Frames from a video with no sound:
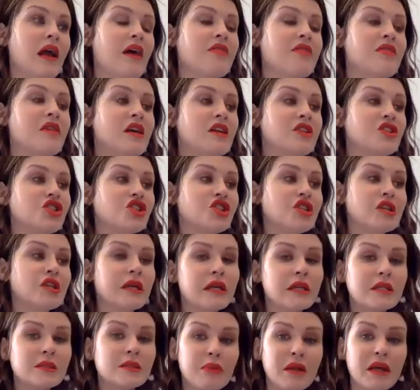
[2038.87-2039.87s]
And then she
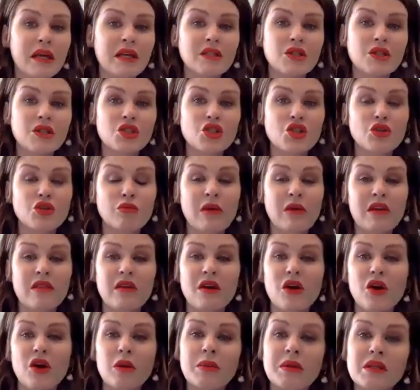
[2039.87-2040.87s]
explained it to my
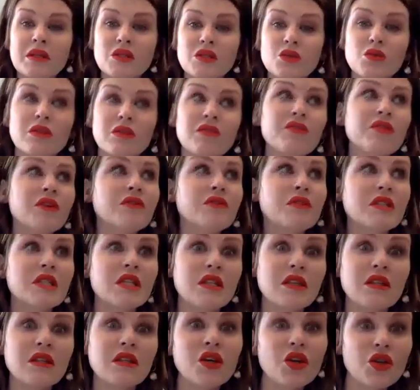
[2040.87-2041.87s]
therapist with
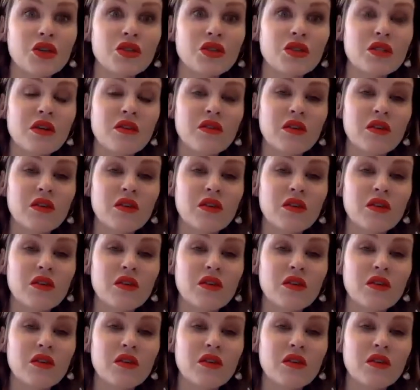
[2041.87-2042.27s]
15 years of